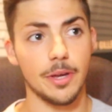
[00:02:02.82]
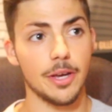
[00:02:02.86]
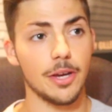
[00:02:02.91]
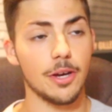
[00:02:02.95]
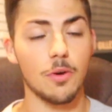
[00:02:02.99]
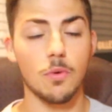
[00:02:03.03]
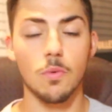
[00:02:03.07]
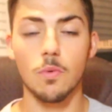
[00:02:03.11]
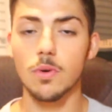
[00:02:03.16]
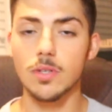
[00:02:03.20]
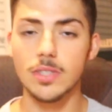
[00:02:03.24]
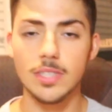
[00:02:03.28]
be
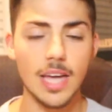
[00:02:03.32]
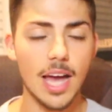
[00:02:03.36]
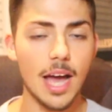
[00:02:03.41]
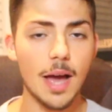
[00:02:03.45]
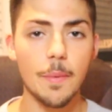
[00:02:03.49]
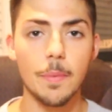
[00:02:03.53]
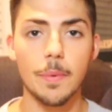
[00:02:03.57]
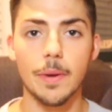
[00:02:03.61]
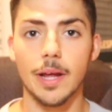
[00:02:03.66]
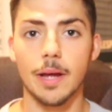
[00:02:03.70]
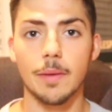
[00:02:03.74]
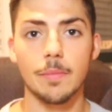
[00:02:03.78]
like, what's
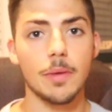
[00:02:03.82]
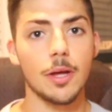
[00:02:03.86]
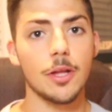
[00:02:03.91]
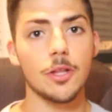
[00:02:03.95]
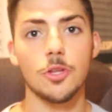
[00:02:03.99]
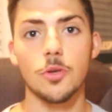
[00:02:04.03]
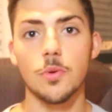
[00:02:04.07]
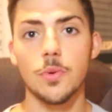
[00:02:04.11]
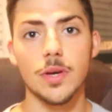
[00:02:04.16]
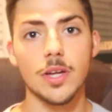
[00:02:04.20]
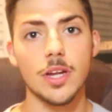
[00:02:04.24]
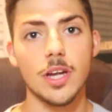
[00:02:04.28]
happening? I'm
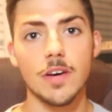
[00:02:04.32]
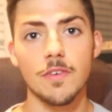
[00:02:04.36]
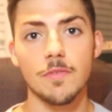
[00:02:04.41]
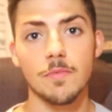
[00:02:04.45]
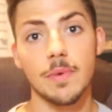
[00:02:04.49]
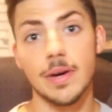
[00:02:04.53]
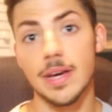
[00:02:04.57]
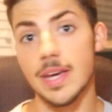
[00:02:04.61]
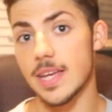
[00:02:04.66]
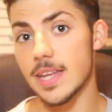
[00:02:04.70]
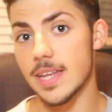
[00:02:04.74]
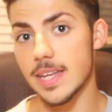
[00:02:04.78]
not doing enough.
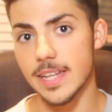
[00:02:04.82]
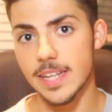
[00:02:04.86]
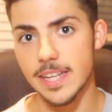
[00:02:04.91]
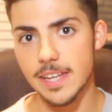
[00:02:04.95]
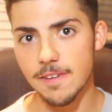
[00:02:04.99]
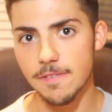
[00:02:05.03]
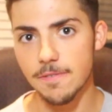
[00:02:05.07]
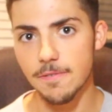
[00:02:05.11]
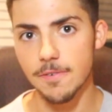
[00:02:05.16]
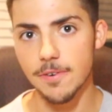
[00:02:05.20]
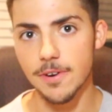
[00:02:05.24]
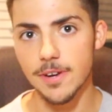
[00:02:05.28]
Am I eating
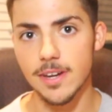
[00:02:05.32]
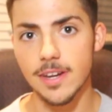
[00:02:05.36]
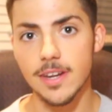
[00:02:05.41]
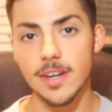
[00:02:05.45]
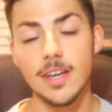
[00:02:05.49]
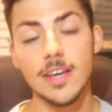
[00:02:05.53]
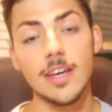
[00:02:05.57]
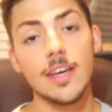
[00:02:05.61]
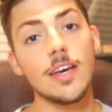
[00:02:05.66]
different?